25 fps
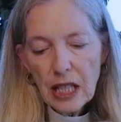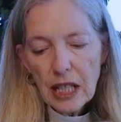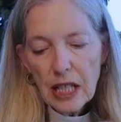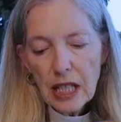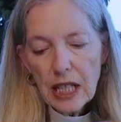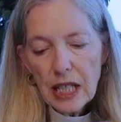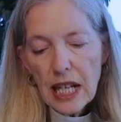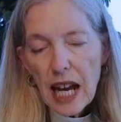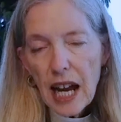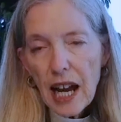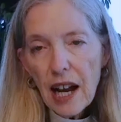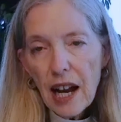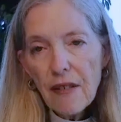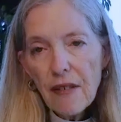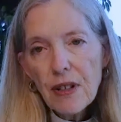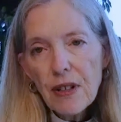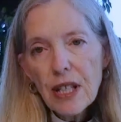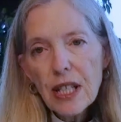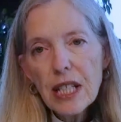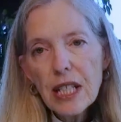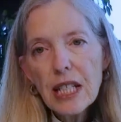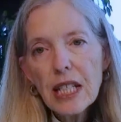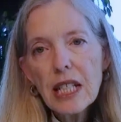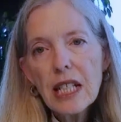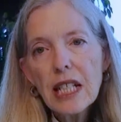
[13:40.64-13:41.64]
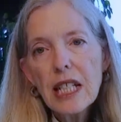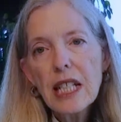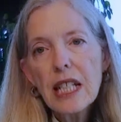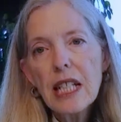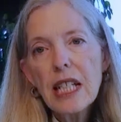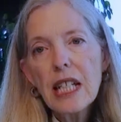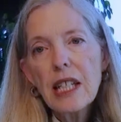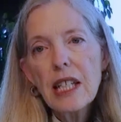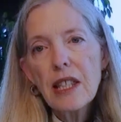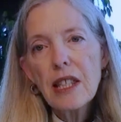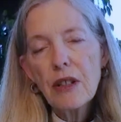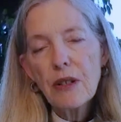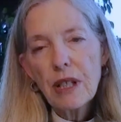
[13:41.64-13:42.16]
In heaven,
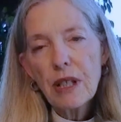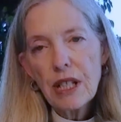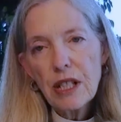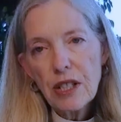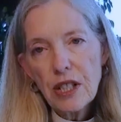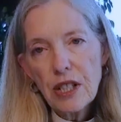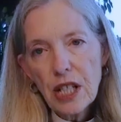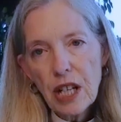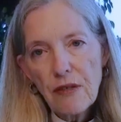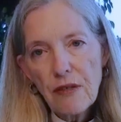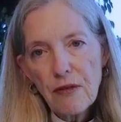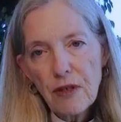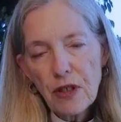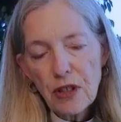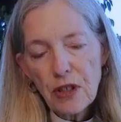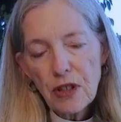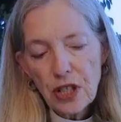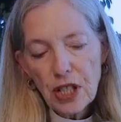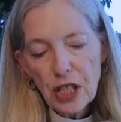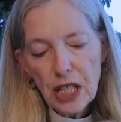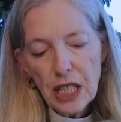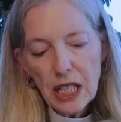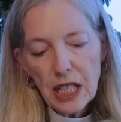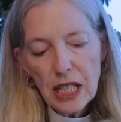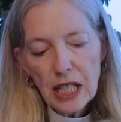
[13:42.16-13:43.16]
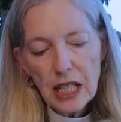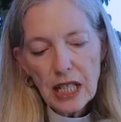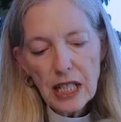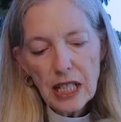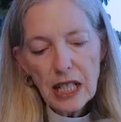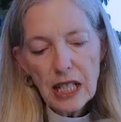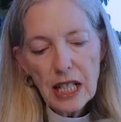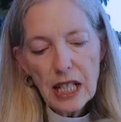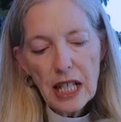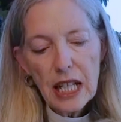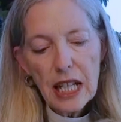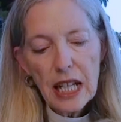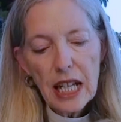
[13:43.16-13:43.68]
there is diversity
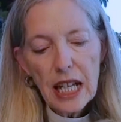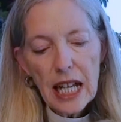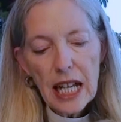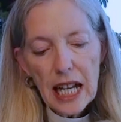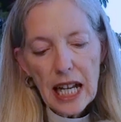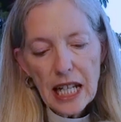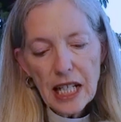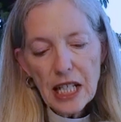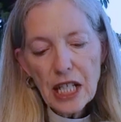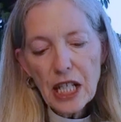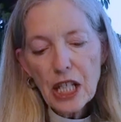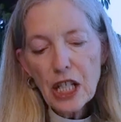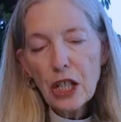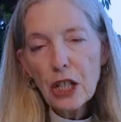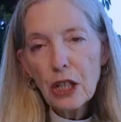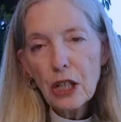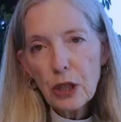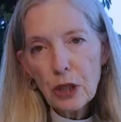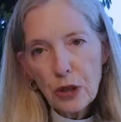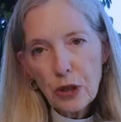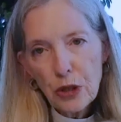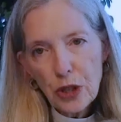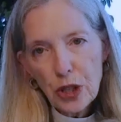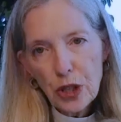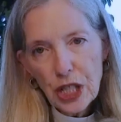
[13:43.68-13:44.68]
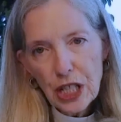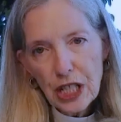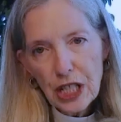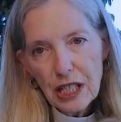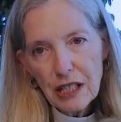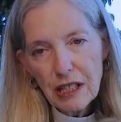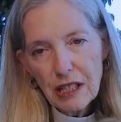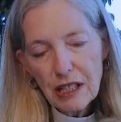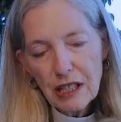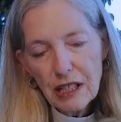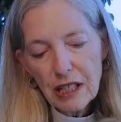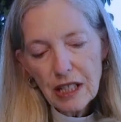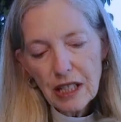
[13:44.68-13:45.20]
and
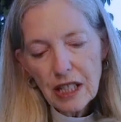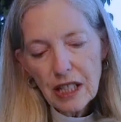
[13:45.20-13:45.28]
inclusion.